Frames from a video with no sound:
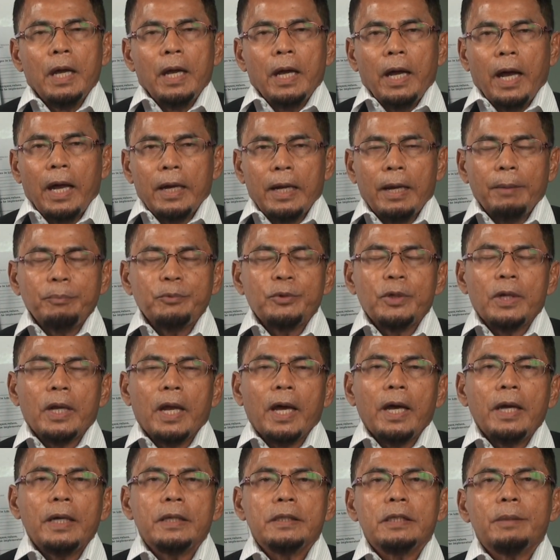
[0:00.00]

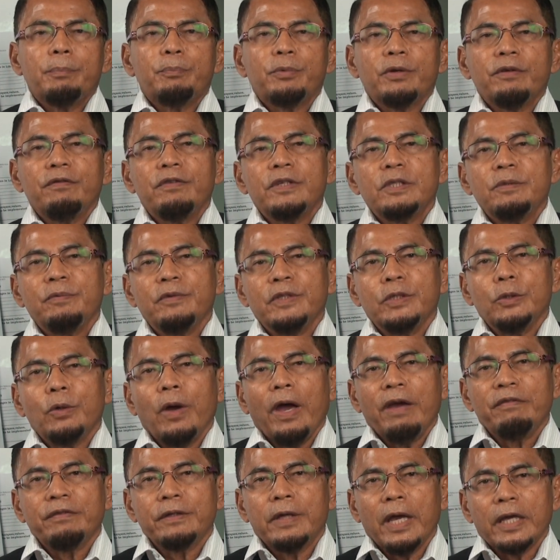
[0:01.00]
Alhamdulillah, in the previous video
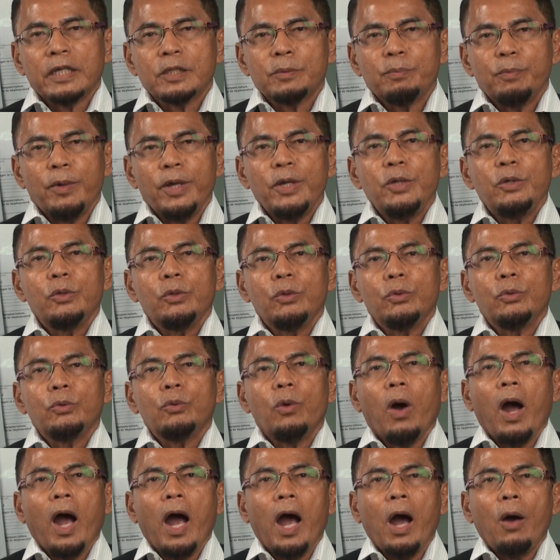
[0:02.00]
I have explained to
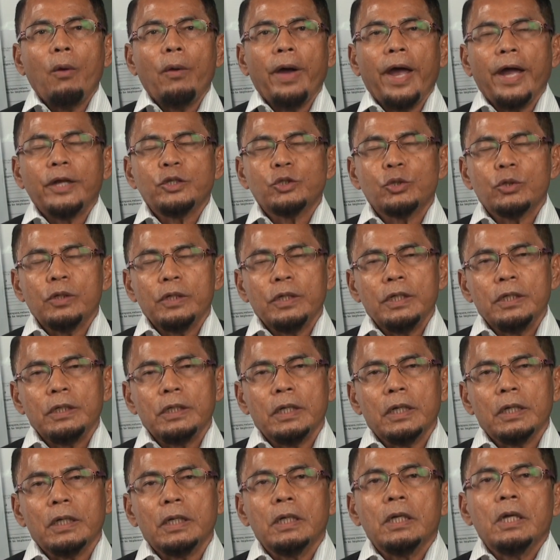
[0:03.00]
you how actually
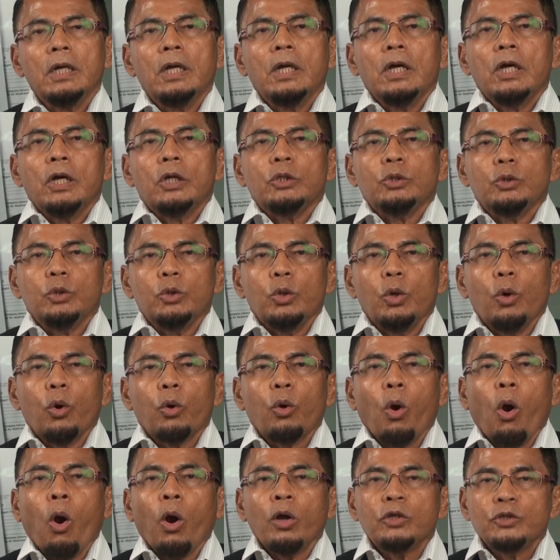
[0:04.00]
the
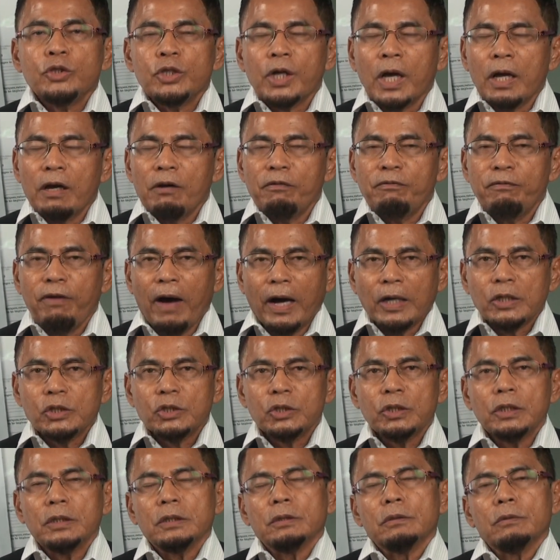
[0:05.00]
neurological
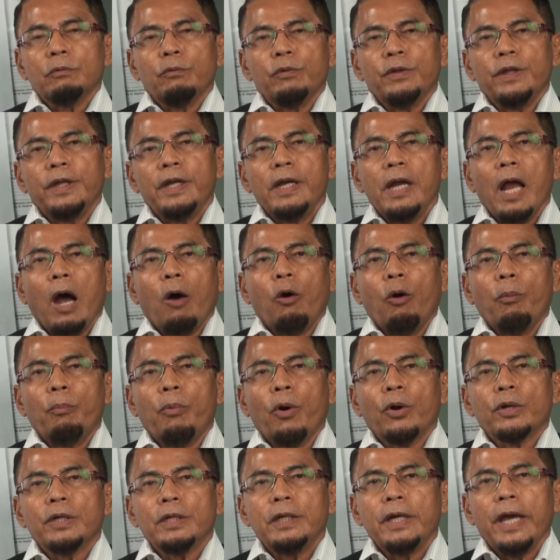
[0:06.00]
function within our
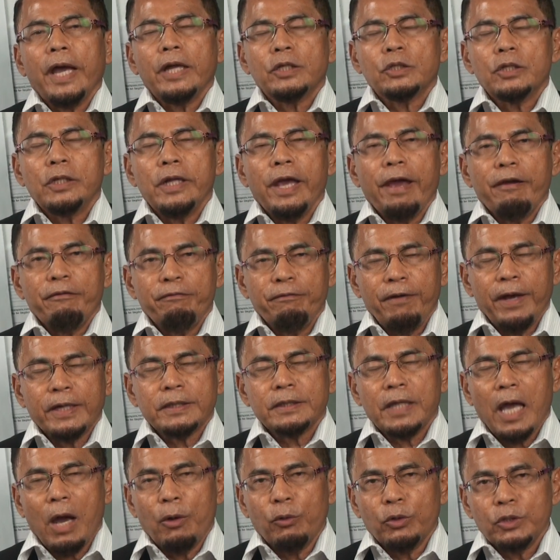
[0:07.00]
body actually
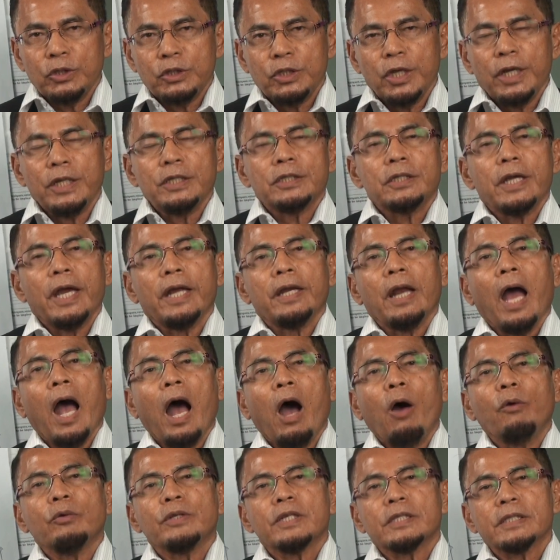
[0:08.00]
affects our change, and
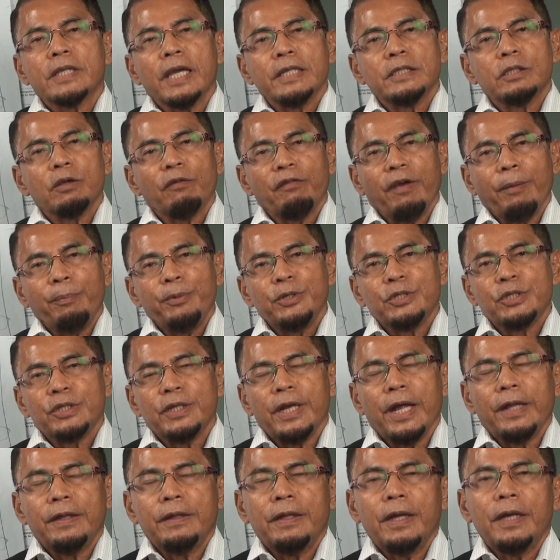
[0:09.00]
how the science of
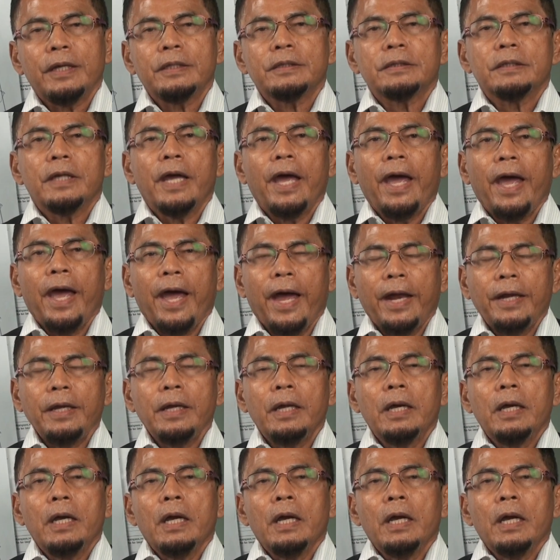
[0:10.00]
epigenetics and